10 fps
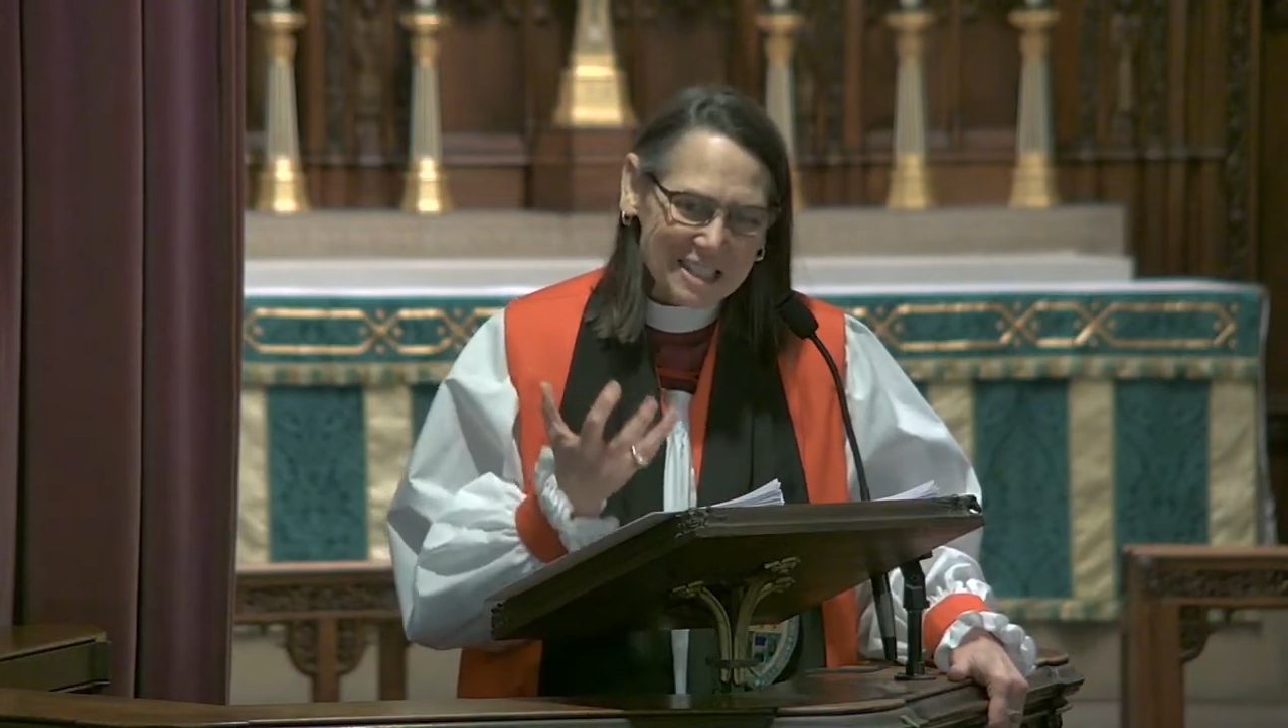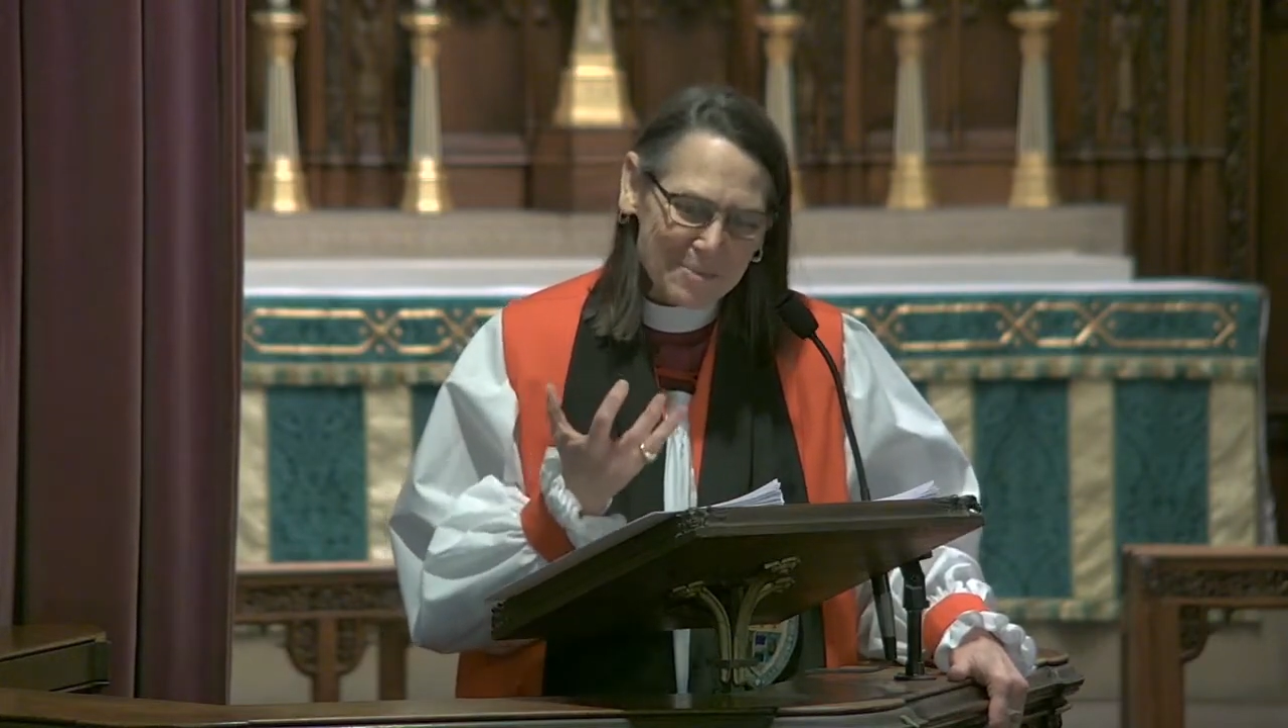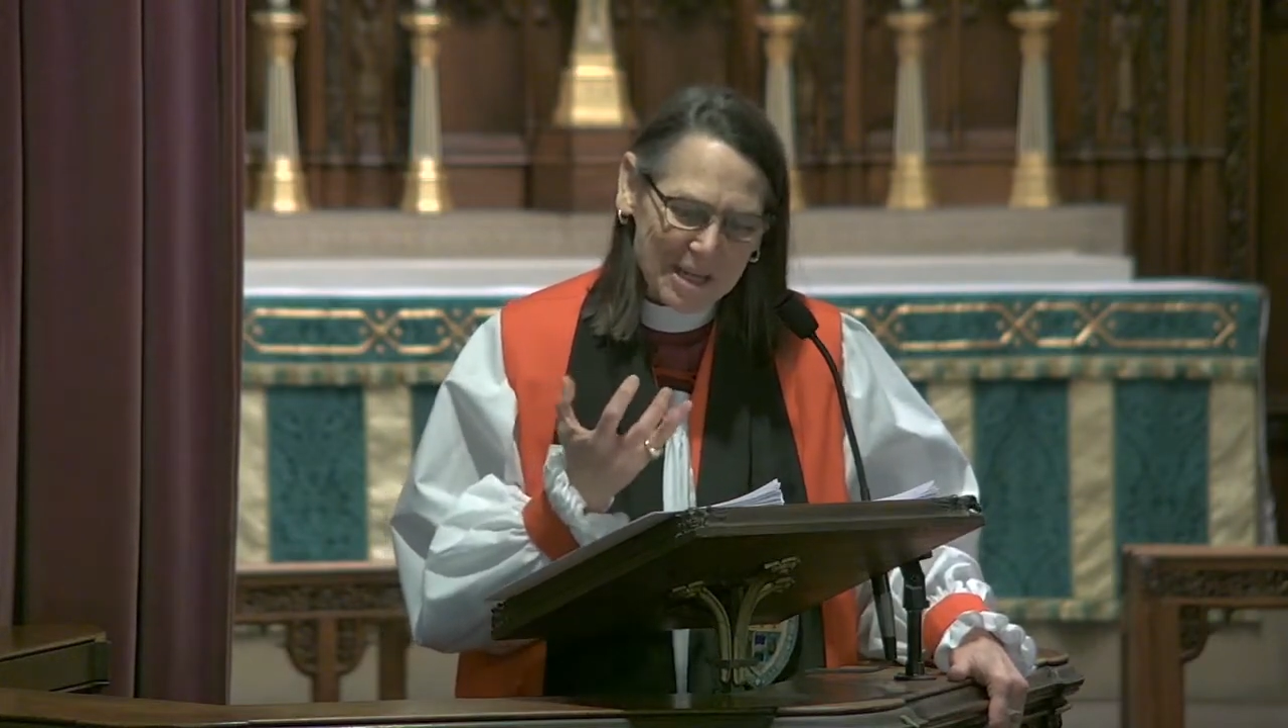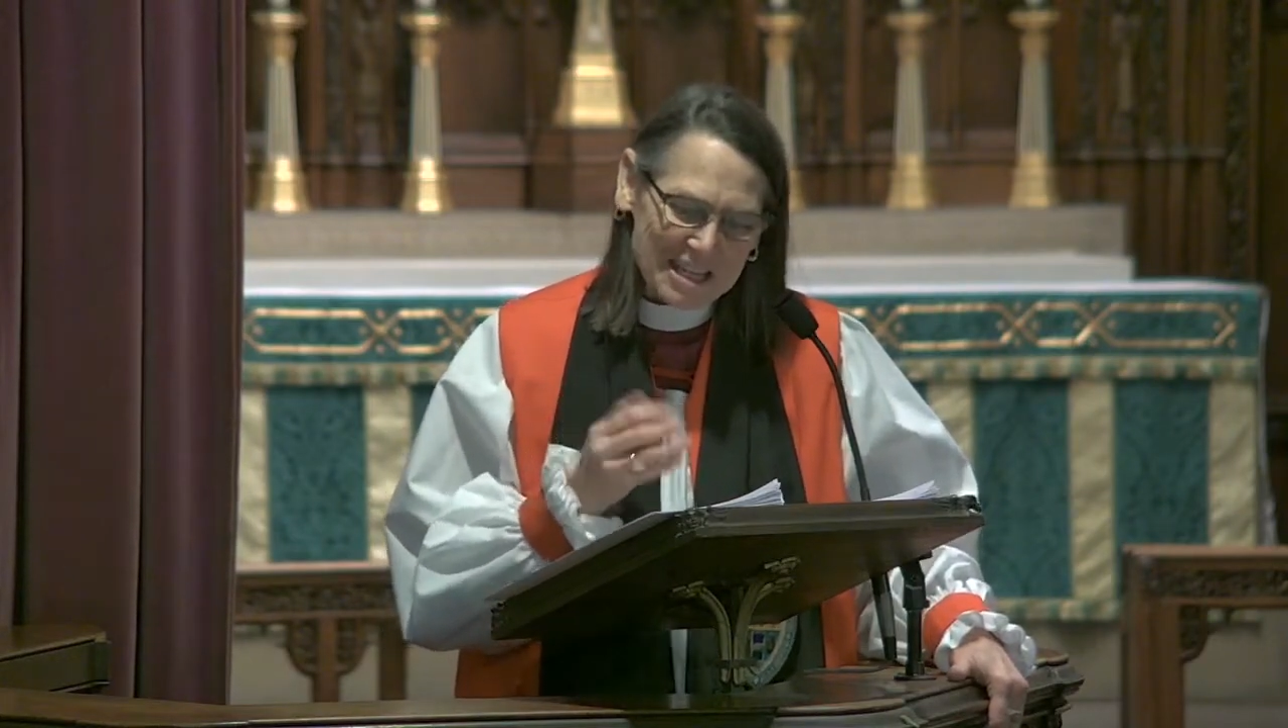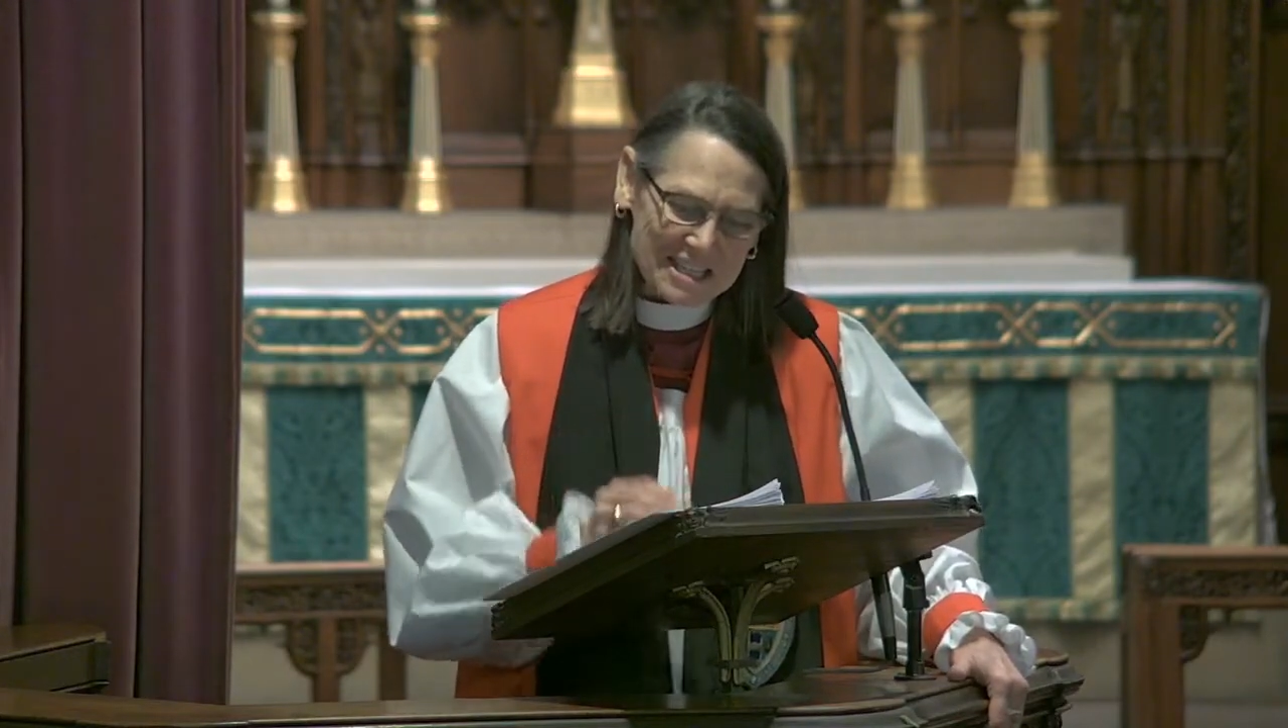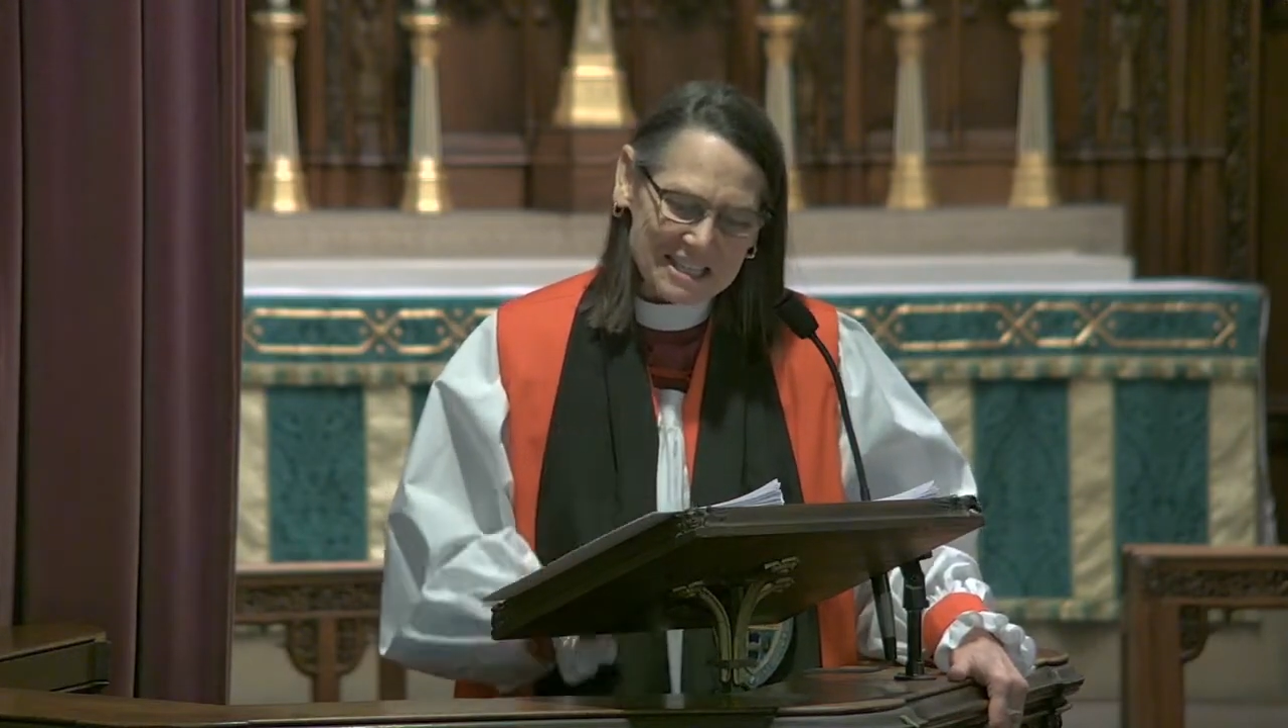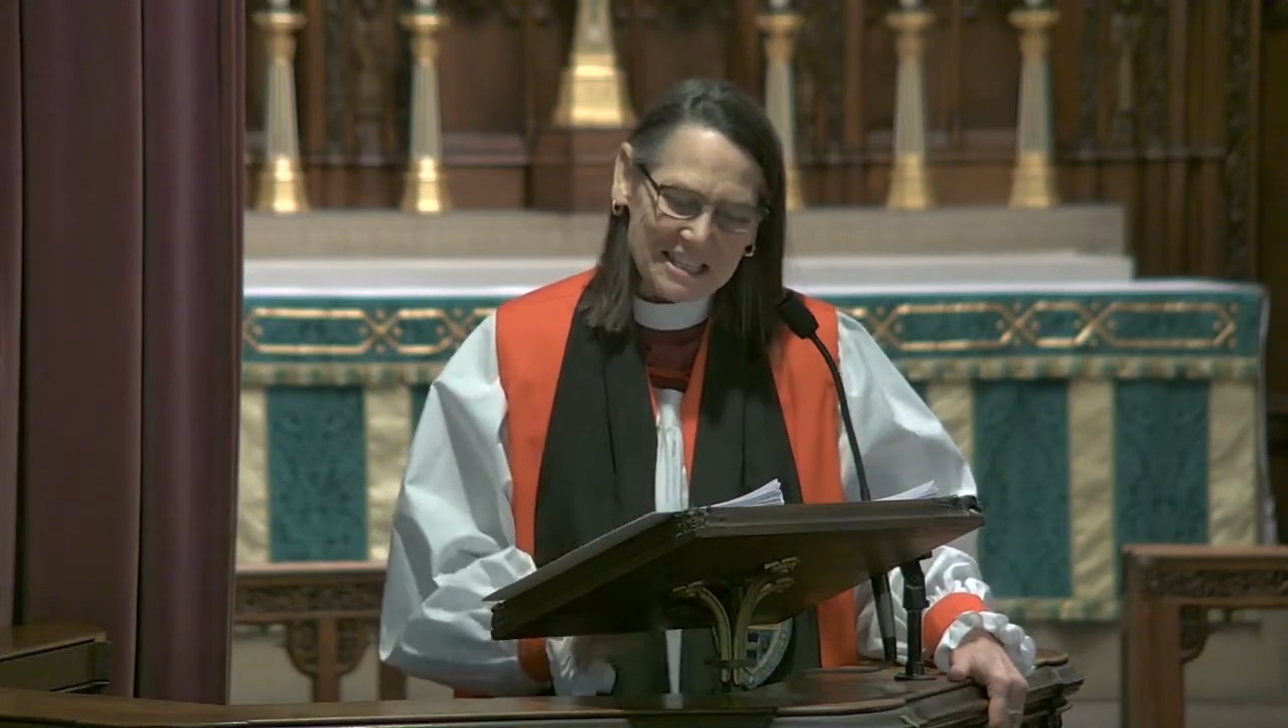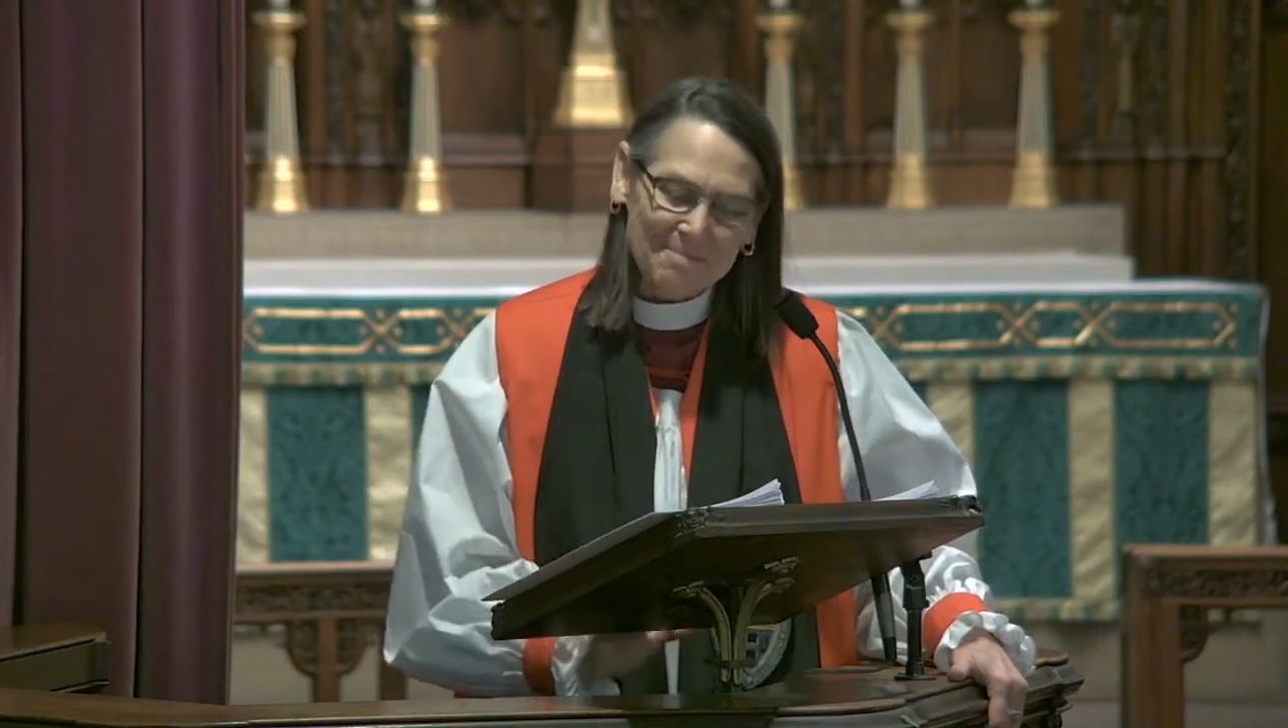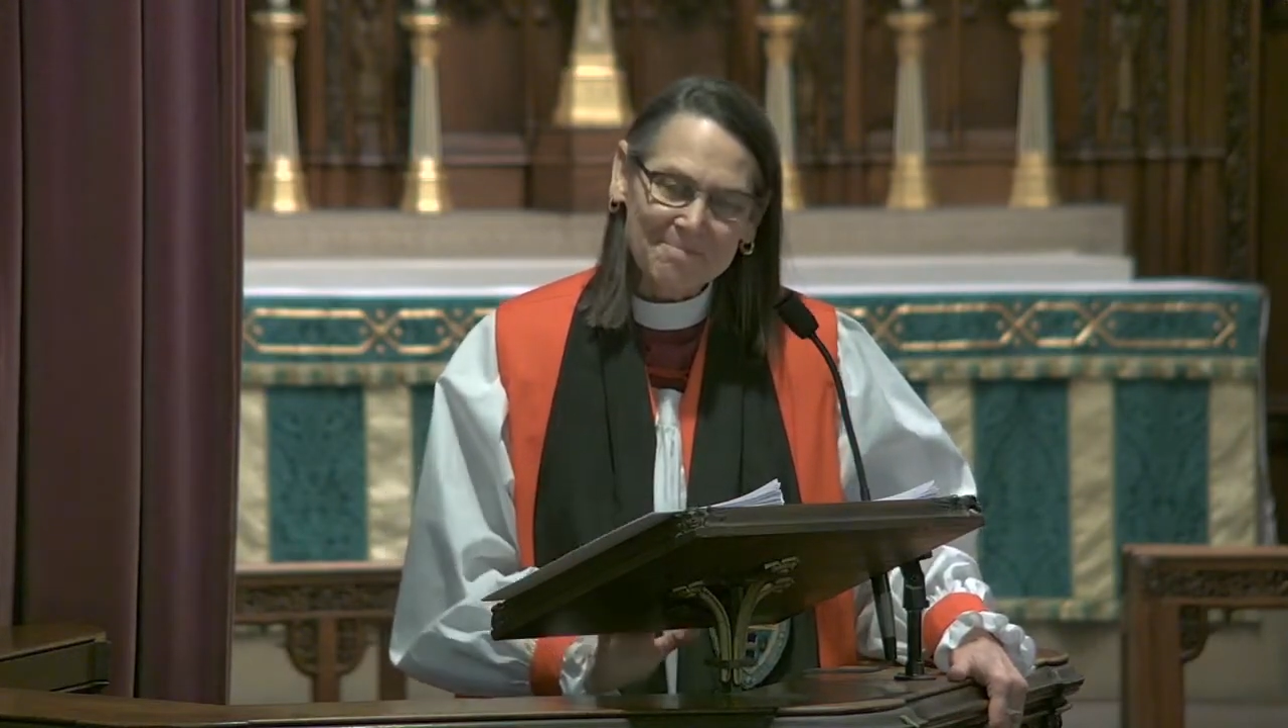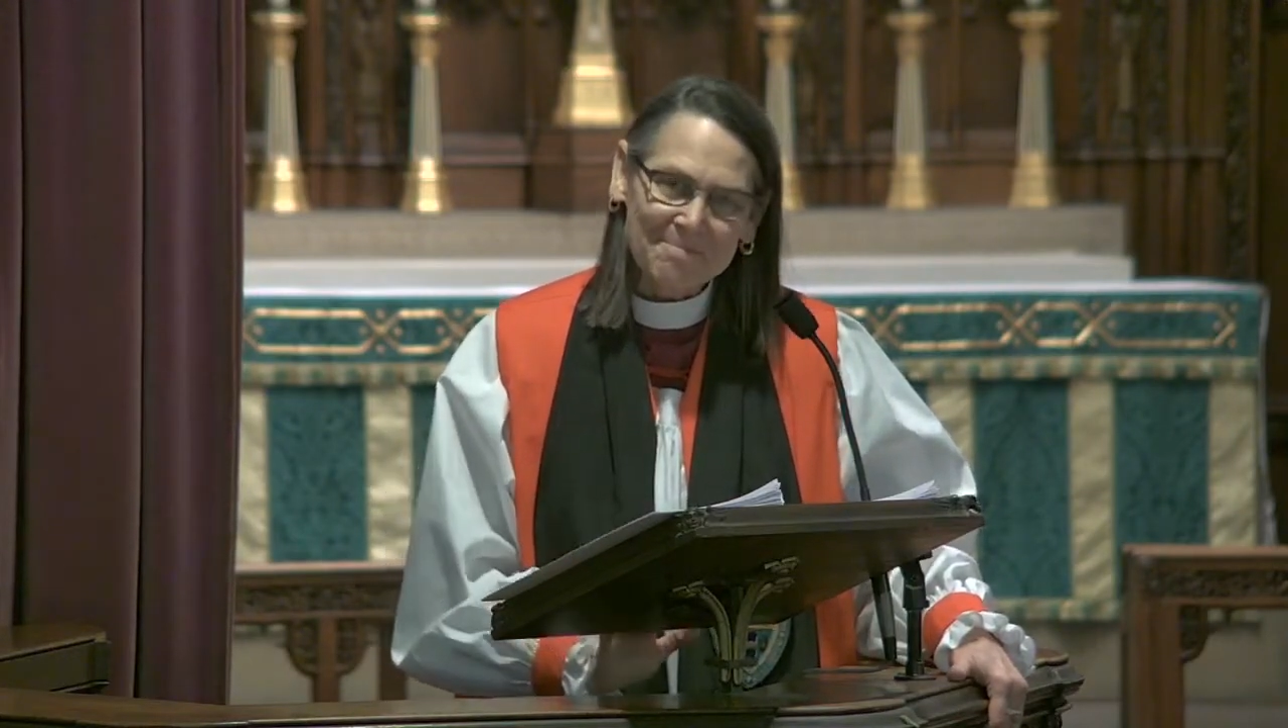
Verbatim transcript: speaks.